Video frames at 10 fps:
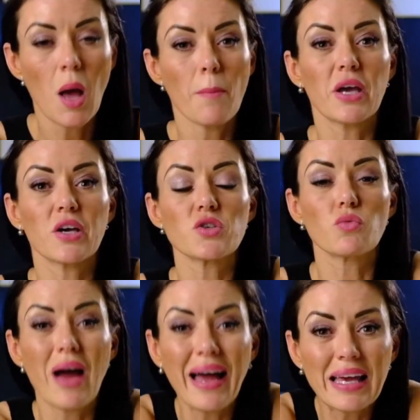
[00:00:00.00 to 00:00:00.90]
Because
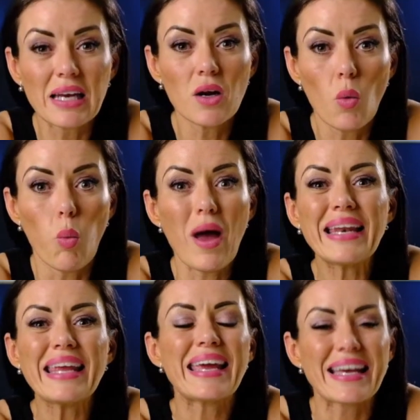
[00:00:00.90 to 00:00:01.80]
Ryan, when
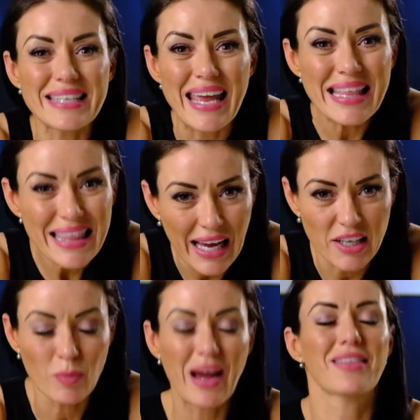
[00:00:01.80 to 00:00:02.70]
he gets in the
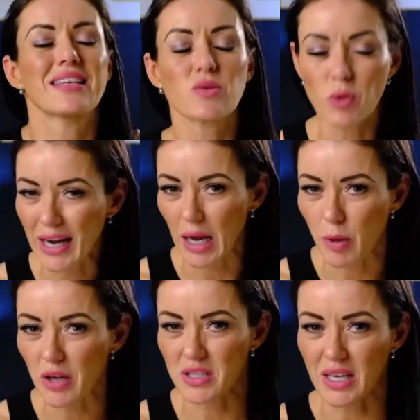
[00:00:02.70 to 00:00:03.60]
ice bath, this is what I
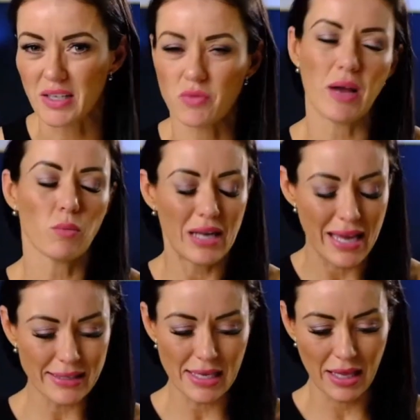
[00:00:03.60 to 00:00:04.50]
hypothesize, right? When he
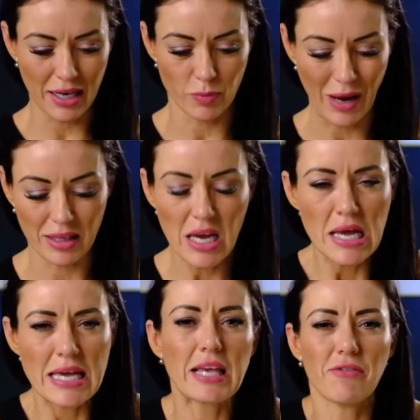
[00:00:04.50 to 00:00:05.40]
gets in the ice bath,
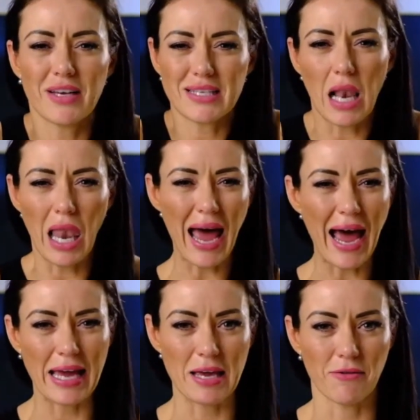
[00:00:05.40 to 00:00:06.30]
he feels
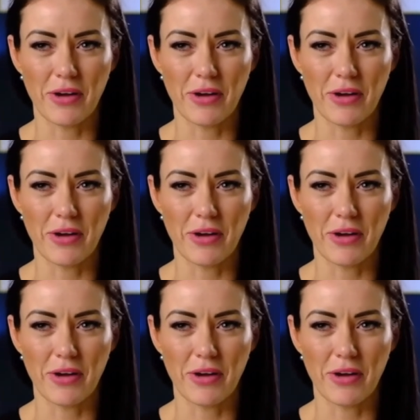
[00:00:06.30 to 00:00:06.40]
alive.